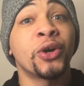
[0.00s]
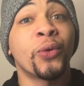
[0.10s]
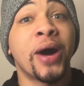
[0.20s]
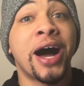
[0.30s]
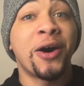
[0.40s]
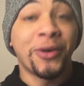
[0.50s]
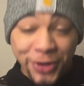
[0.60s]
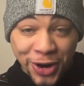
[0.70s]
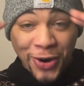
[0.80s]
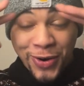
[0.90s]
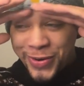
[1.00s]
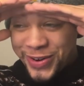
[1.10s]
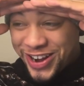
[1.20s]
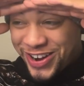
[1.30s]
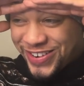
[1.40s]
Wow. No,
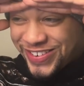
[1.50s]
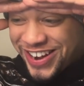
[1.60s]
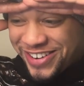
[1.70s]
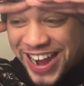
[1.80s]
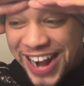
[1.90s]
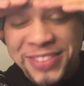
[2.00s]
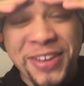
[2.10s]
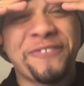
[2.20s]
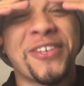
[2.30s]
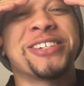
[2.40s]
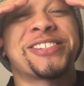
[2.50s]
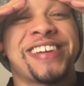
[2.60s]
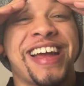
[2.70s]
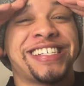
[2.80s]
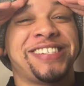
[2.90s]
not on the first
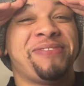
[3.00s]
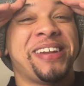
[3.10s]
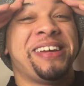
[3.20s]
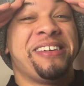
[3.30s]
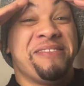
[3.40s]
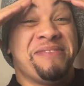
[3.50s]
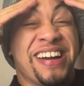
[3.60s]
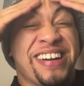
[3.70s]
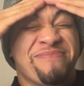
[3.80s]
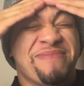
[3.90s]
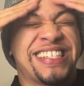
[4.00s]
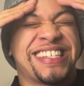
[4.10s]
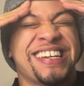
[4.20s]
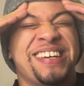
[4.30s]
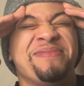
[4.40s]
reaction video. I'm out here
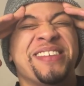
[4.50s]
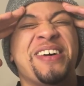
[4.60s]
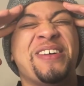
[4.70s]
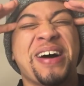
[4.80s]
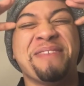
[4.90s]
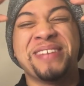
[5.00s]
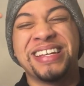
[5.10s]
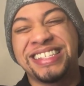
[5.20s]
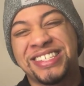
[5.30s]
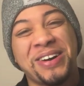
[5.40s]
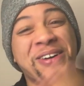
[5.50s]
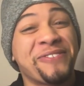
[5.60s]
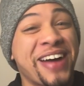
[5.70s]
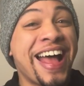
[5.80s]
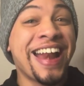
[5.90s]
messing up. No, I meant
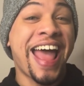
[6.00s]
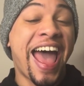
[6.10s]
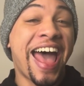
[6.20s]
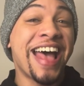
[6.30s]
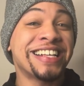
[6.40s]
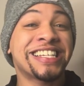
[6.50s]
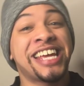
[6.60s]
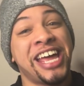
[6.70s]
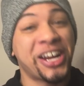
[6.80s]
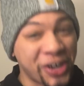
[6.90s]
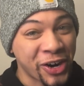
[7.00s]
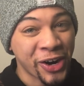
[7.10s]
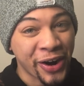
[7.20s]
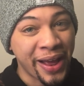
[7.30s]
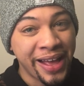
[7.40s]
certified ass
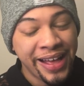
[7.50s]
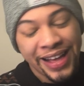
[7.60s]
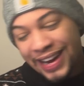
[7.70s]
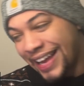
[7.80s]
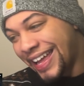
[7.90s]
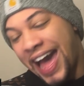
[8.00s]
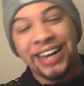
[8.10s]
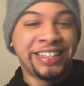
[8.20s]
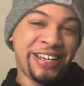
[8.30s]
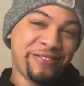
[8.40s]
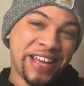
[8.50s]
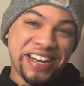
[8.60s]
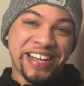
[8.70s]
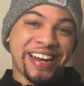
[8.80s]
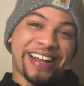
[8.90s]
kicker. And I gotta leave that
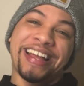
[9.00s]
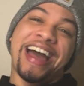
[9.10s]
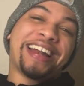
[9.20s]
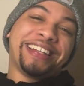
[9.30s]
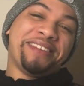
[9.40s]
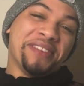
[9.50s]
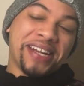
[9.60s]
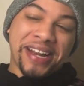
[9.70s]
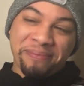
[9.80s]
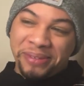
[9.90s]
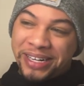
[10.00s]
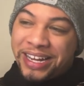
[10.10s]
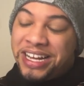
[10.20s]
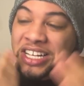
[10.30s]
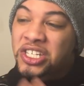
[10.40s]
in. I gotta leave it in. But
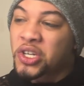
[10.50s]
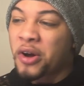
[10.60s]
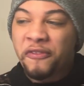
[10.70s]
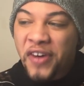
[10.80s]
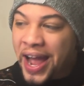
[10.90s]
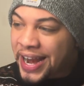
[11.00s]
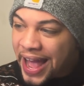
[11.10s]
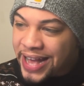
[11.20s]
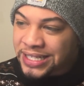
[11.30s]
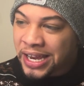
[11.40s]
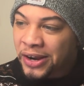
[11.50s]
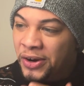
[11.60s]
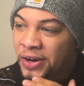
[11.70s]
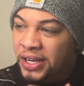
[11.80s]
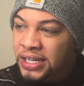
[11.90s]
certified ass
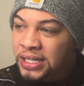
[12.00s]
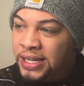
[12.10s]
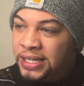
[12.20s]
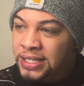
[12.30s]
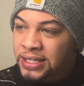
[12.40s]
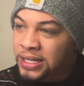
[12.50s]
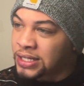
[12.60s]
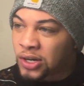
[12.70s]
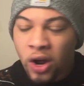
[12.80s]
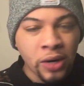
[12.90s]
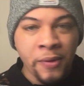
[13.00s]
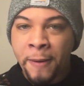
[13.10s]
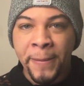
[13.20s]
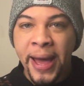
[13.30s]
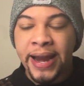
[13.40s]
kicker, he's an
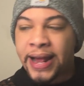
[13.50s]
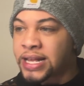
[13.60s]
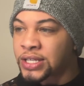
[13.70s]
all-around badass.